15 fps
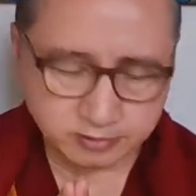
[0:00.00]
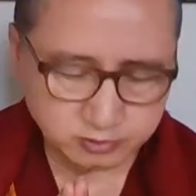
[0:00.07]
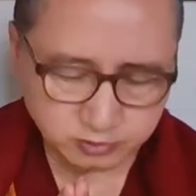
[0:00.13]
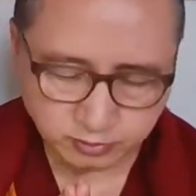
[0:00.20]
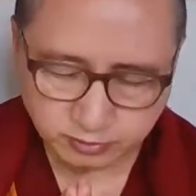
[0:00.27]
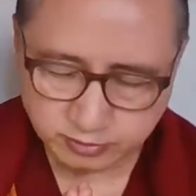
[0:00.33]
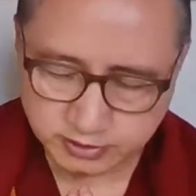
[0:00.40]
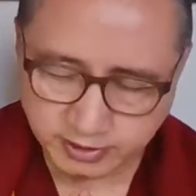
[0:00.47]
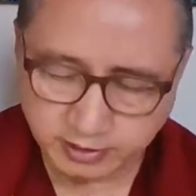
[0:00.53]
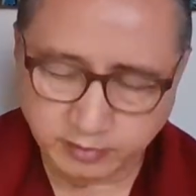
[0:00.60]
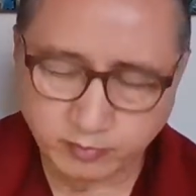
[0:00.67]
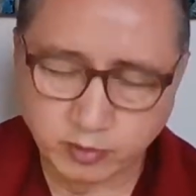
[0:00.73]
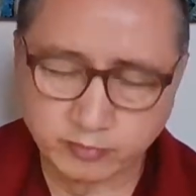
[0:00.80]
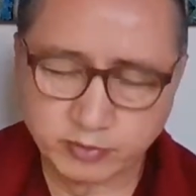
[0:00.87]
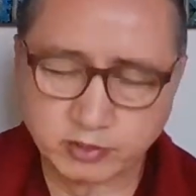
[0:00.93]
So take
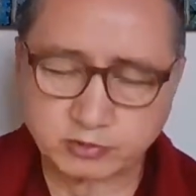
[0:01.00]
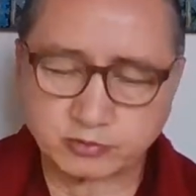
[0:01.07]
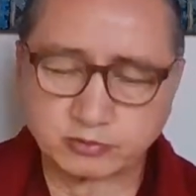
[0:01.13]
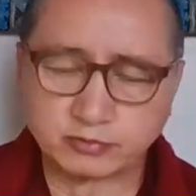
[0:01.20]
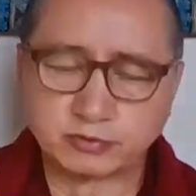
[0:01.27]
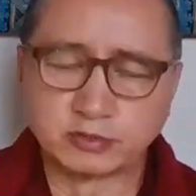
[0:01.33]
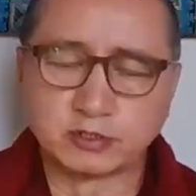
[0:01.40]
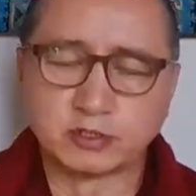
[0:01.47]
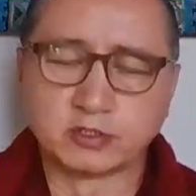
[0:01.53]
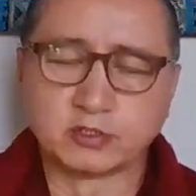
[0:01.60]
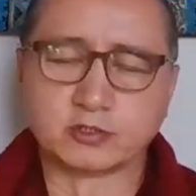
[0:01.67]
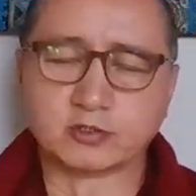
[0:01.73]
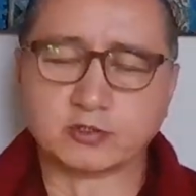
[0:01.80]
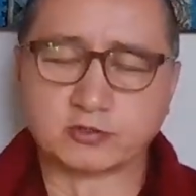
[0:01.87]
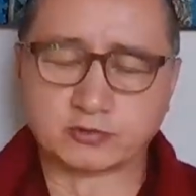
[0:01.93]
a moment to
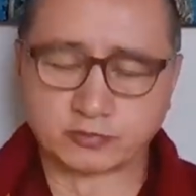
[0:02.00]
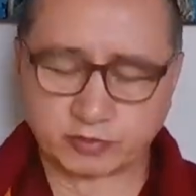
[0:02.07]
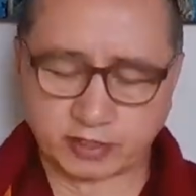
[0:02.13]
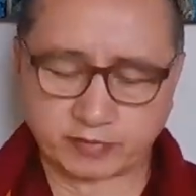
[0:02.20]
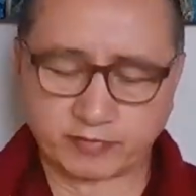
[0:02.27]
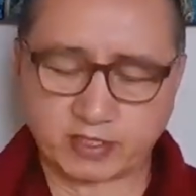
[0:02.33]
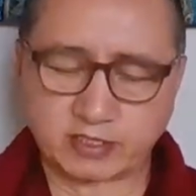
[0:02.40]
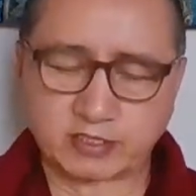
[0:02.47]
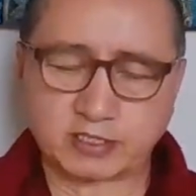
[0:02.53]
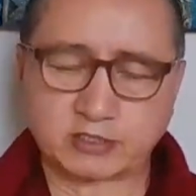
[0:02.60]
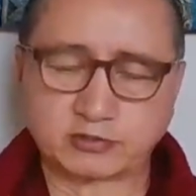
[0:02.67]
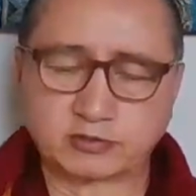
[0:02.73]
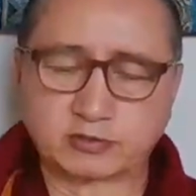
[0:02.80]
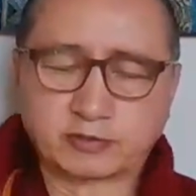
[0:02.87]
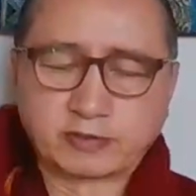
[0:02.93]
do that
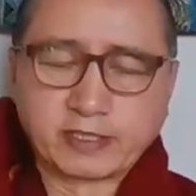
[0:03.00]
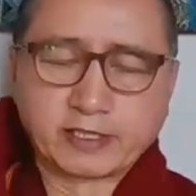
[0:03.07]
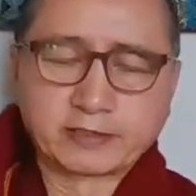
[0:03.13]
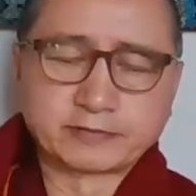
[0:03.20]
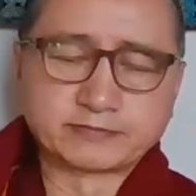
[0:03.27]
meditation, okay?